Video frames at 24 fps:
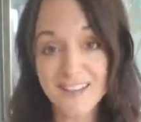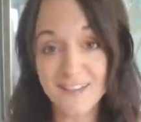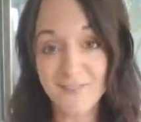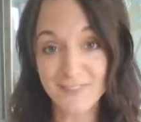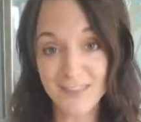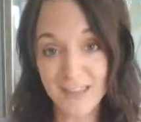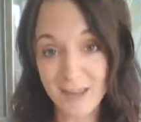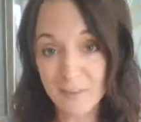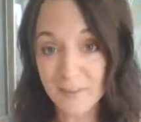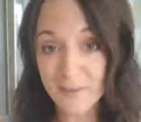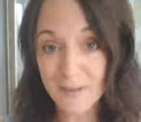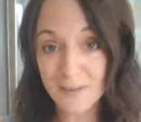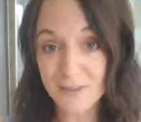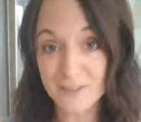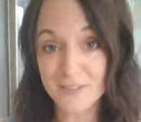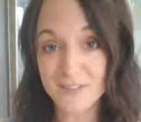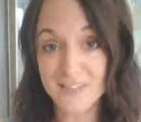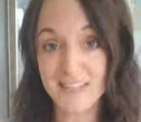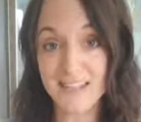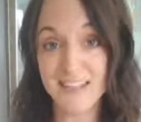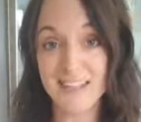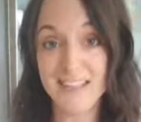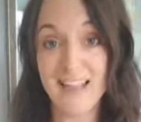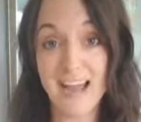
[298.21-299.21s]
of
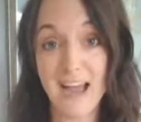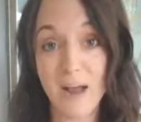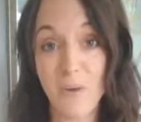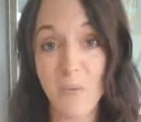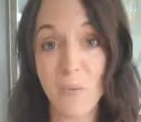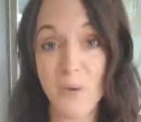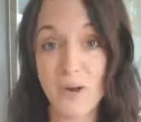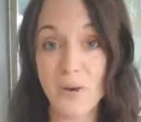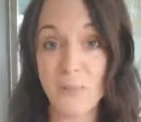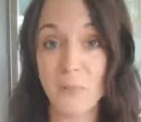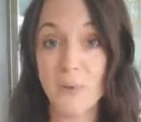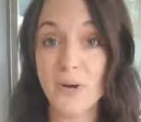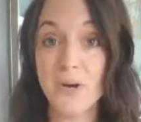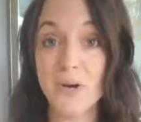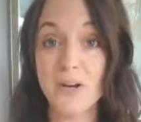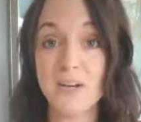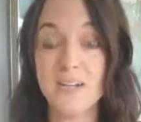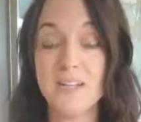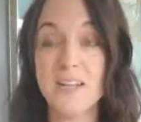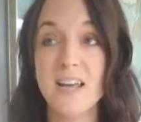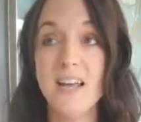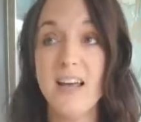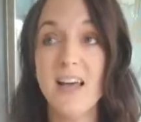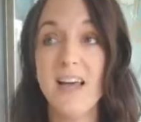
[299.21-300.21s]
chemicals in that one
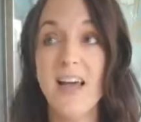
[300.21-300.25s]
word.